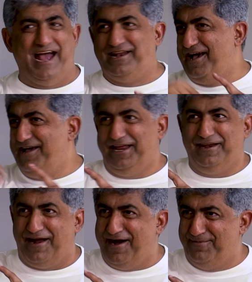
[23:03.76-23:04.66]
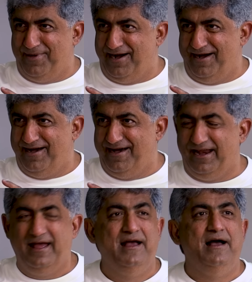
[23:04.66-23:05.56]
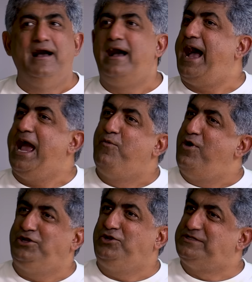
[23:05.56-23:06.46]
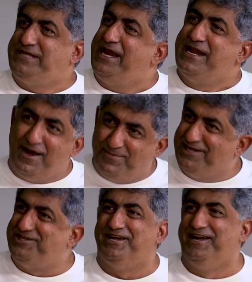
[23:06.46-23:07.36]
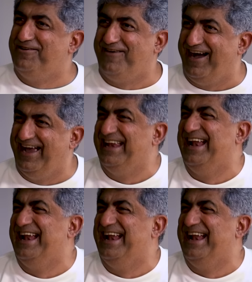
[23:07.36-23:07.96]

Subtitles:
and Hare Rama, I wanted to say Namah Shivaya.